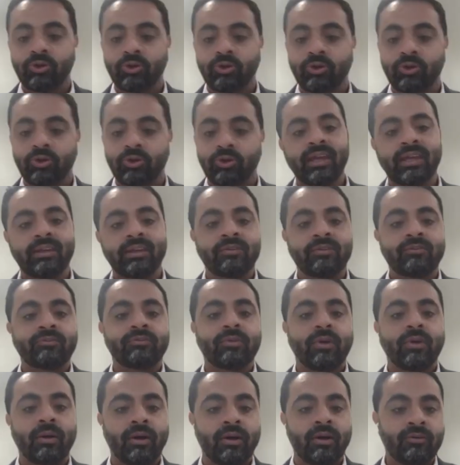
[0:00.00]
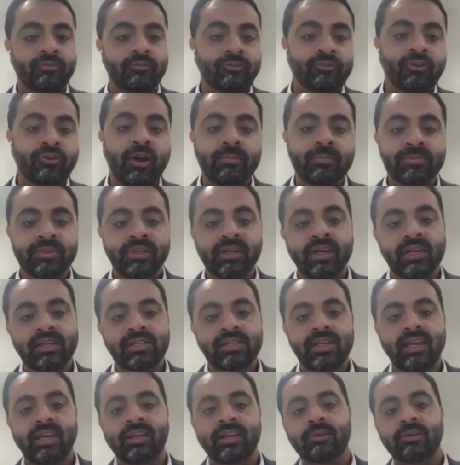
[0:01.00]
goods coming in
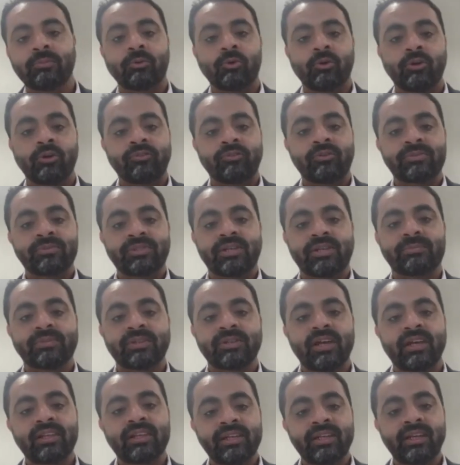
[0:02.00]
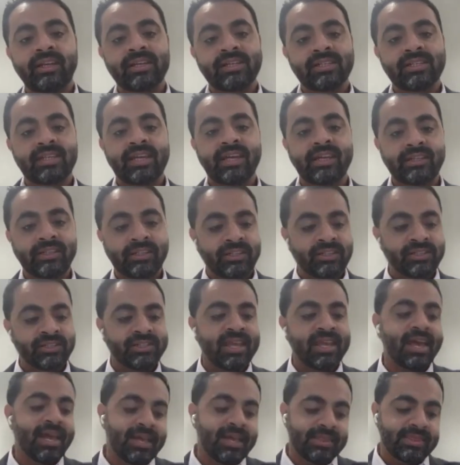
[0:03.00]
from the container port, from Jebel Ali,
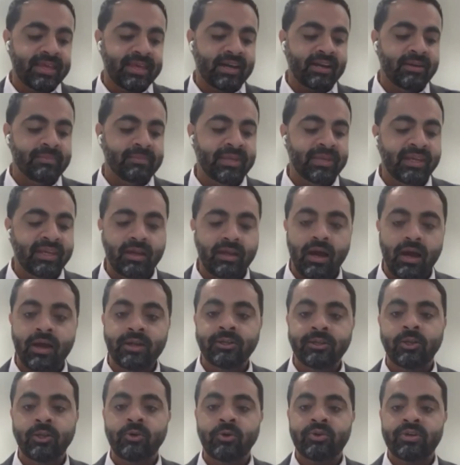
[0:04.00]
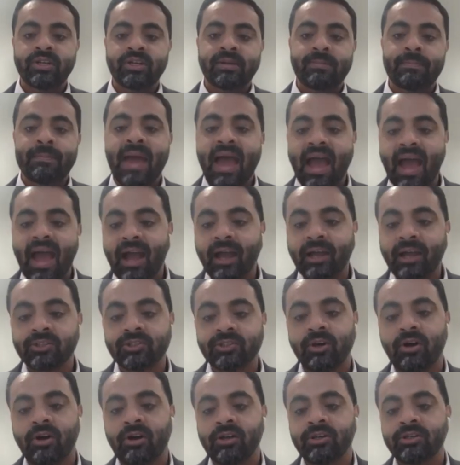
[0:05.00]
containers that are being unloaded,
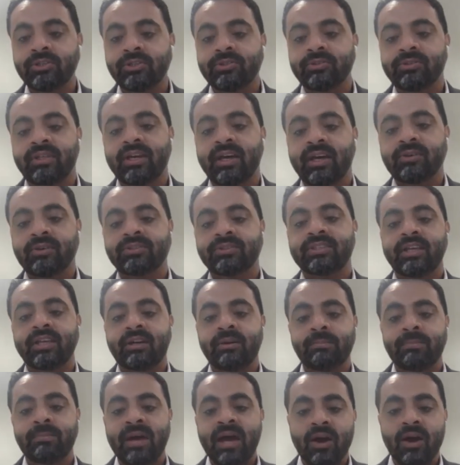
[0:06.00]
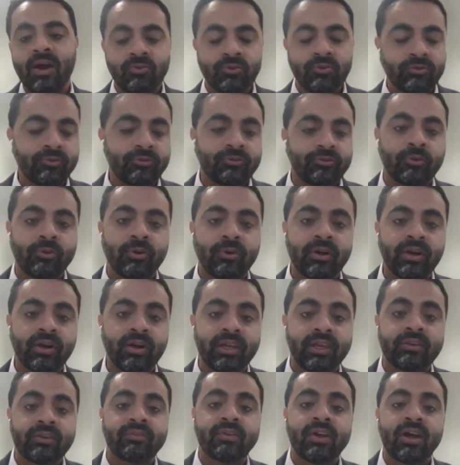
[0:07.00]
packed onto those that are bound for
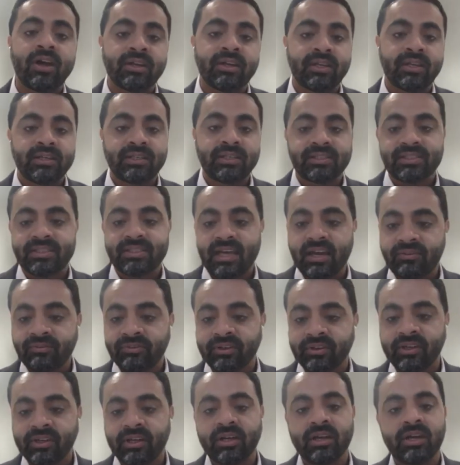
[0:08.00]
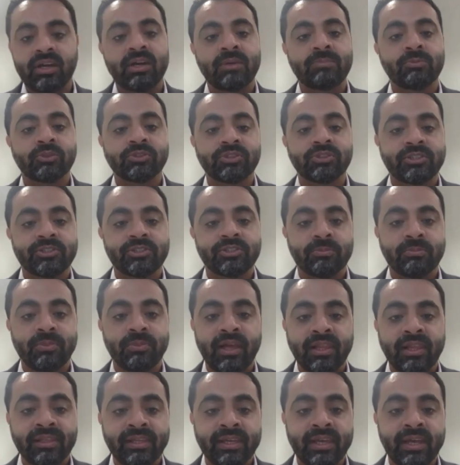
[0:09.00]
Iran and East Africa, mostly
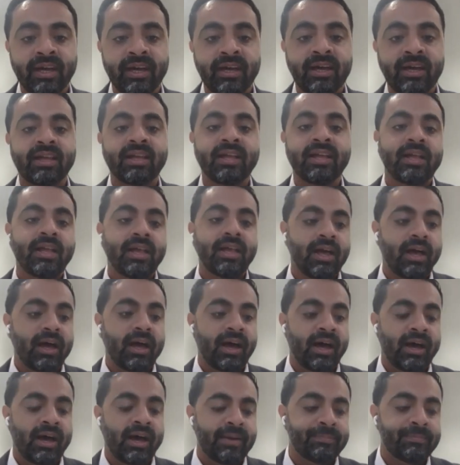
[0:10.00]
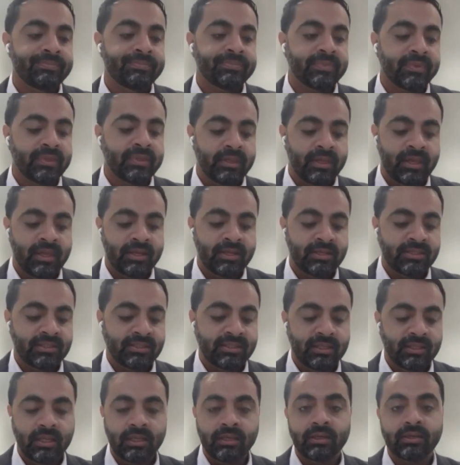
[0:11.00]
Somalia, and
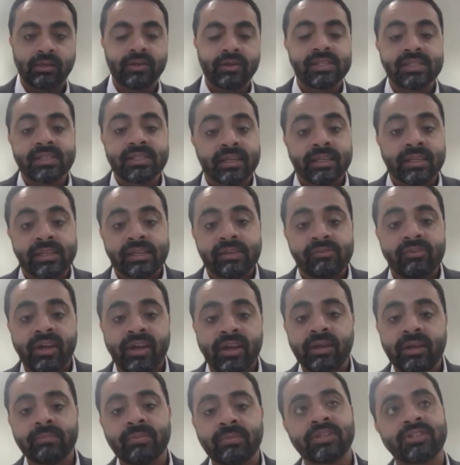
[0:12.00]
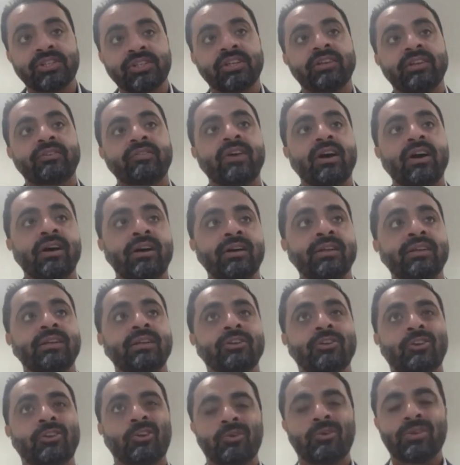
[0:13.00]
increasingly very much Iran.
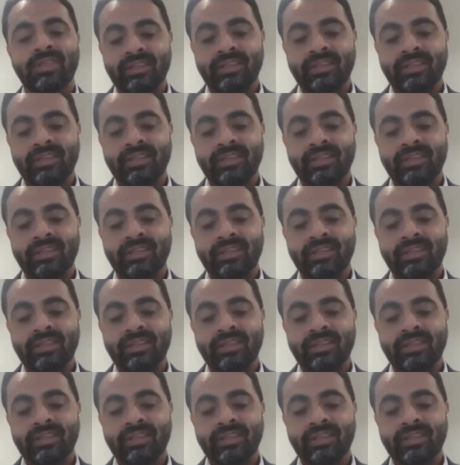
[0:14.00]
You know, and